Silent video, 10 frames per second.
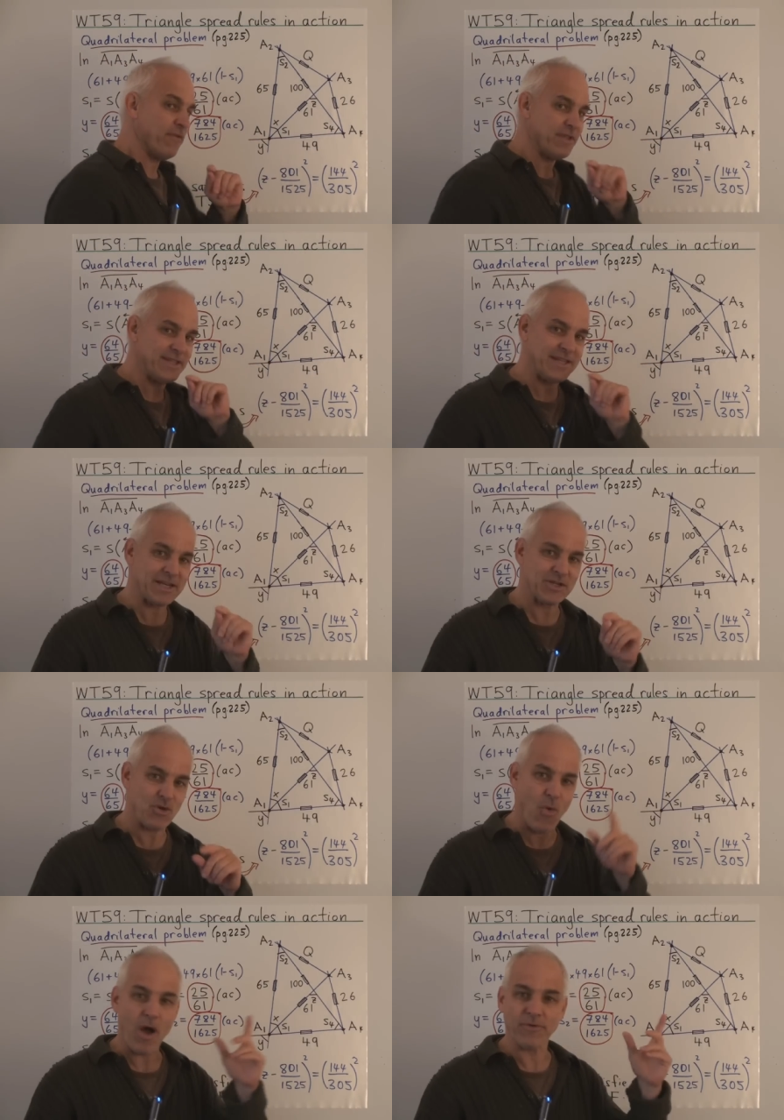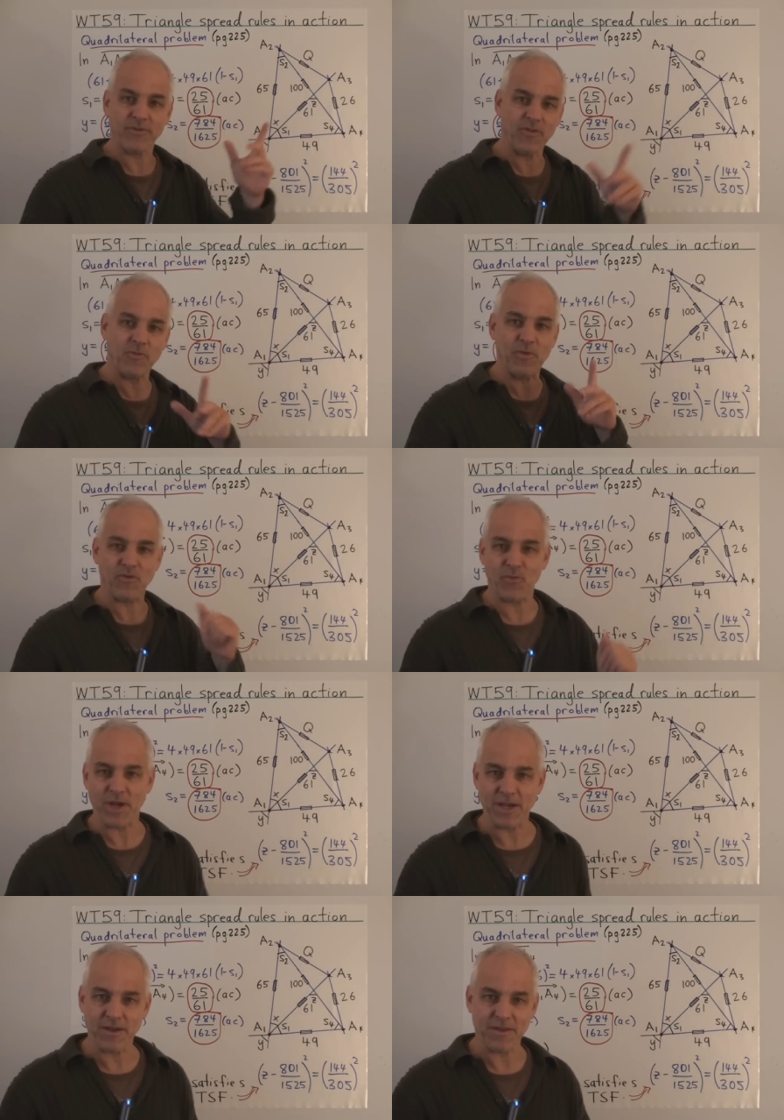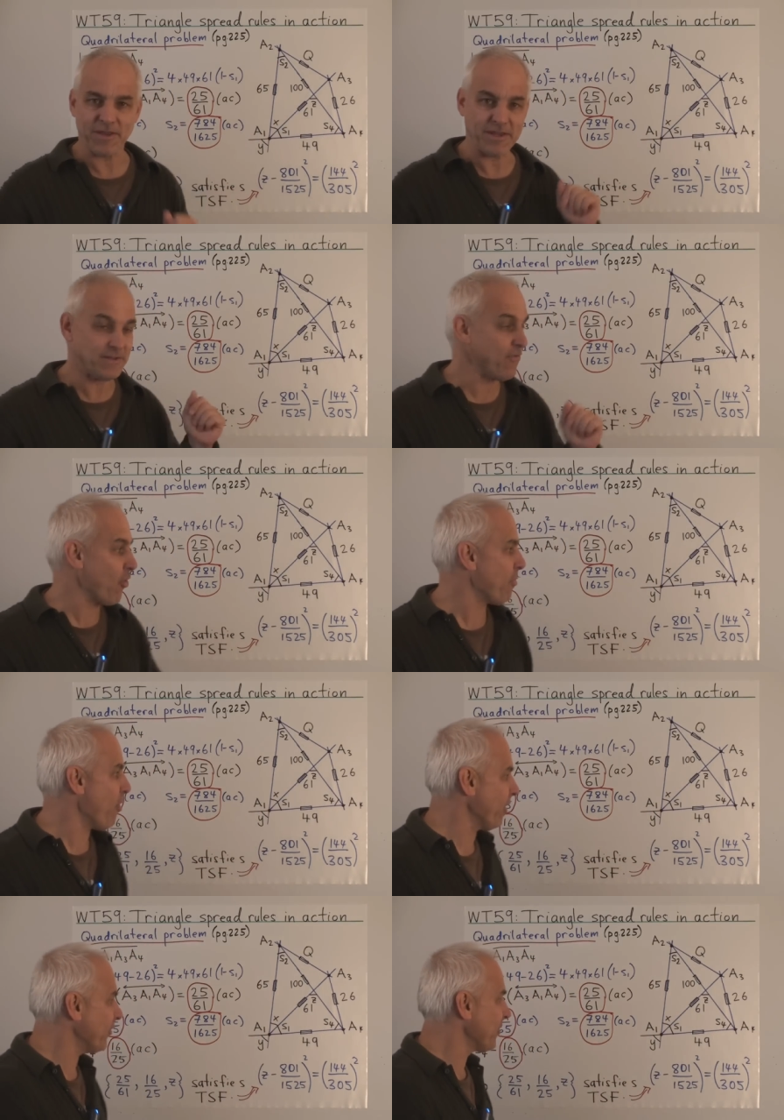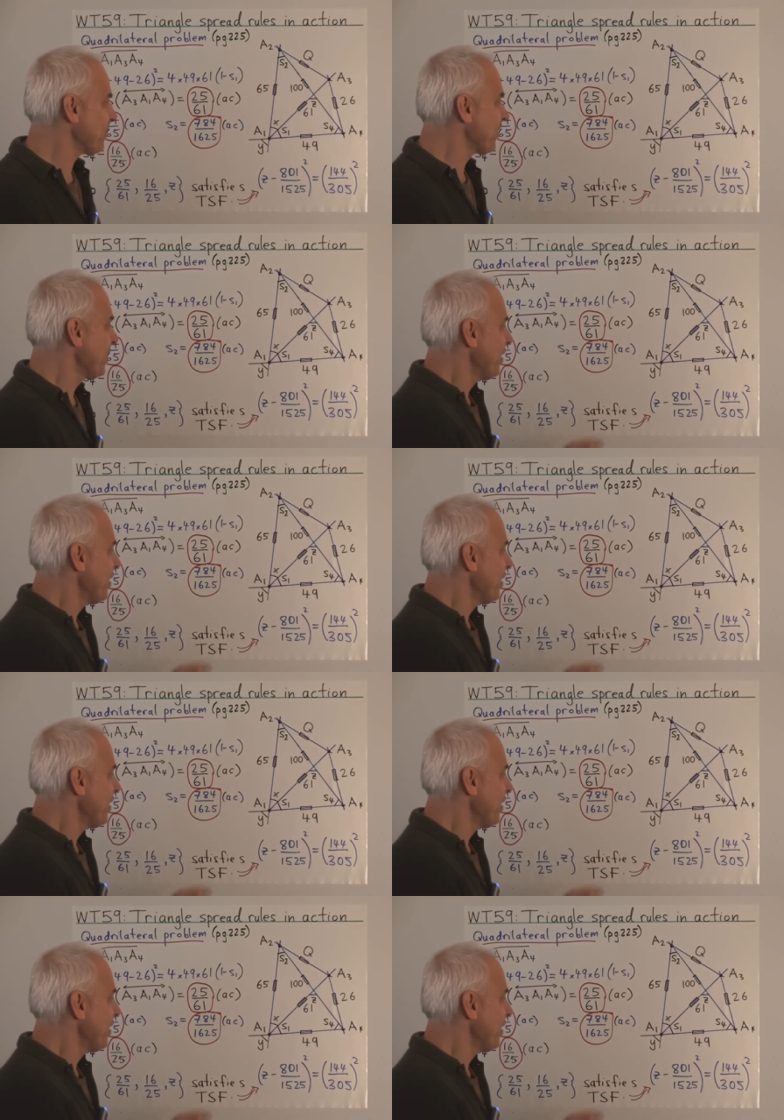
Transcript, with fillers: of the 6 quadrants is between these 4 points.